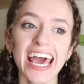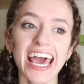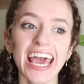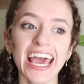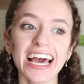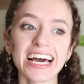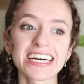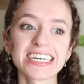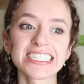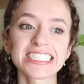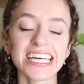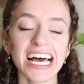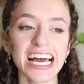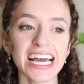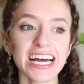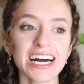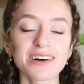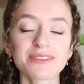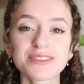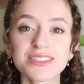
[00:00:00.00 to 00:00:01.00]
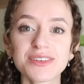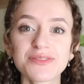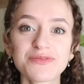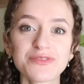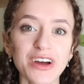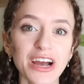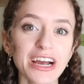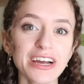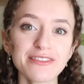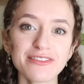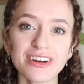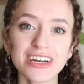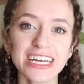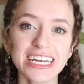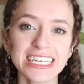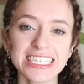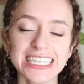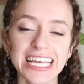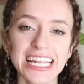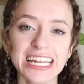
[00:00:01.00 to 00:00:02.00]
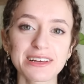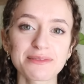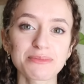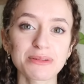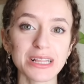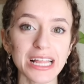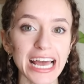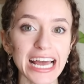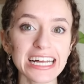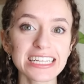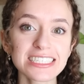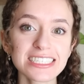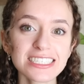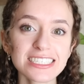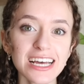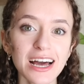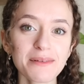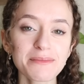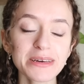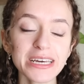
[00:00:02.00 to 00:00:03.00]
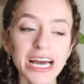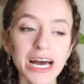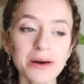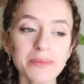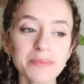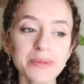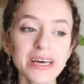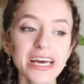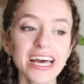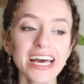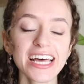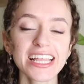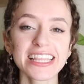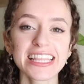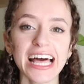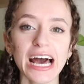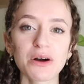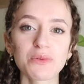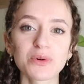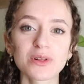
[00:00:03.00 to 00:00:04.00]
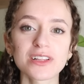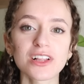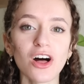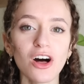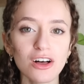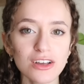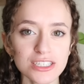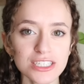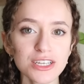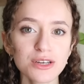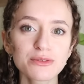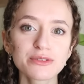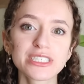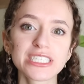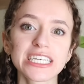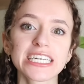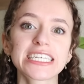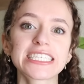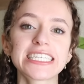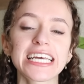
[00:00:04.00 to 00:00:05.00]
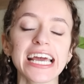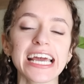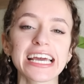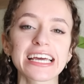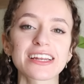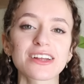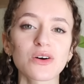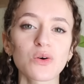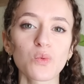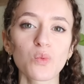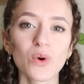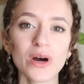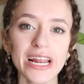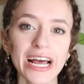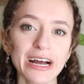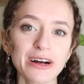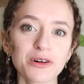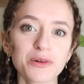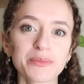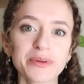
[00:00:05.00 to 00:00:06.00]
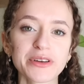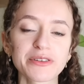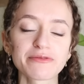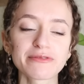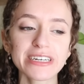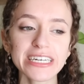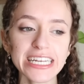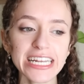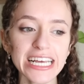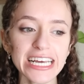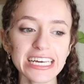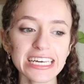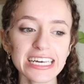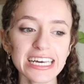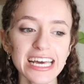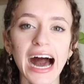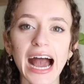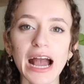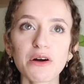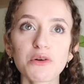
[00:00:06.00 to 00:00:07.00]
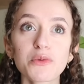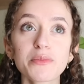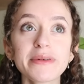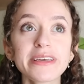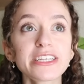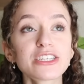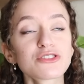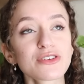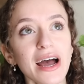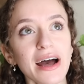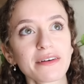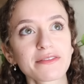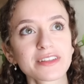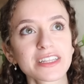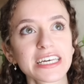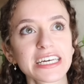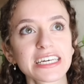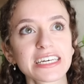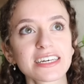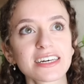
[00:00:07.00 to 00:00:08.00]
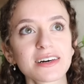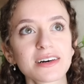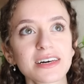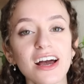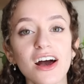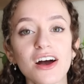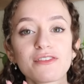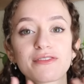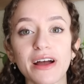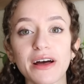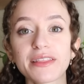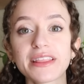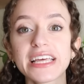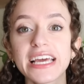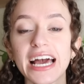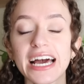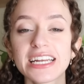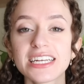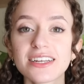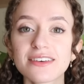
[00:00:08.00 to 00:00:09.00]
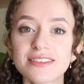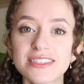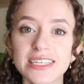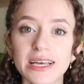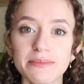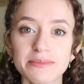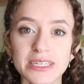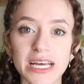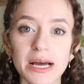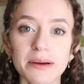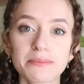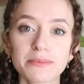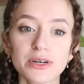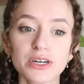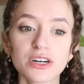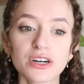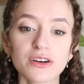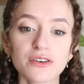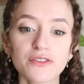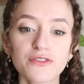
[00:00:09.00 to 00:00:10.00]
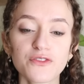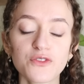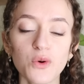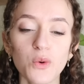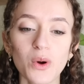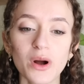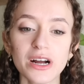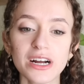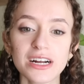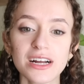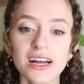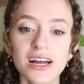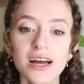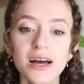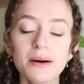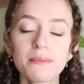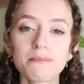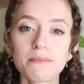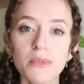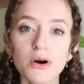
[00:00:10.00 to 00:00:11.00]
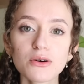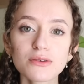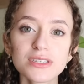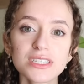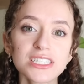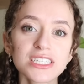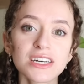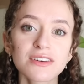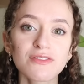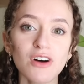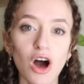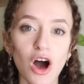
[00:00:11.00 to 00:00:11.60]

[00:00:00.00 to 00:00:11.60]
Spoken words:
and I have some very, very exciting plans coming up that will also dictate what I will be reading. I will be traveling around the end of September for most of